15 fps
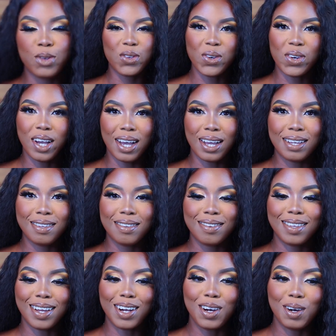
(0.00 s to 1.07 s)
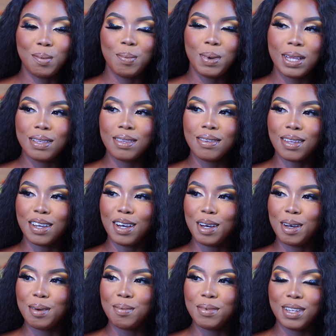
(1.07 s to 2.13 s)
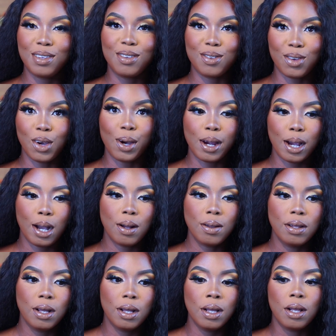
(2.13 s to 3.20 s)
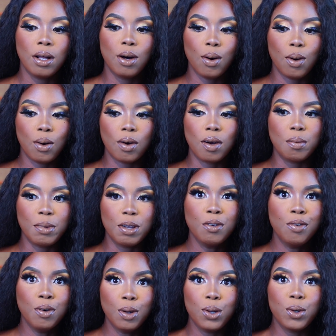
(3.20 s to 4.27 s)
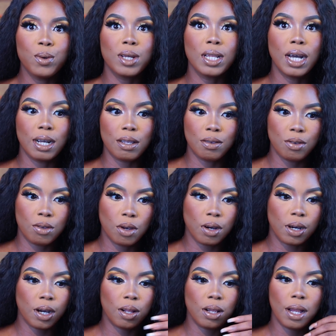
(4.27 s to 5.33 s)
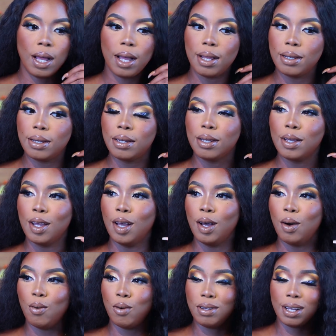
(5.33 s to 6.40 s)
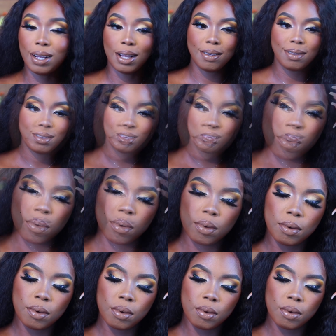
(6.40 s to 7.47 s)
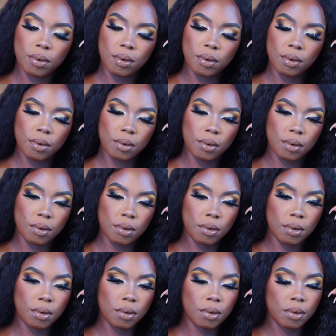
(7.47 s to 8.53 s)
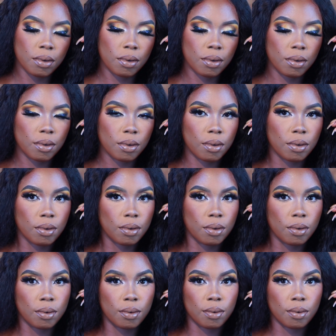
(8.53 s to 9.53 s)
So guys, that completes the tutorial, or me following her tutorial, and what I can say is my face is actually beat. Like,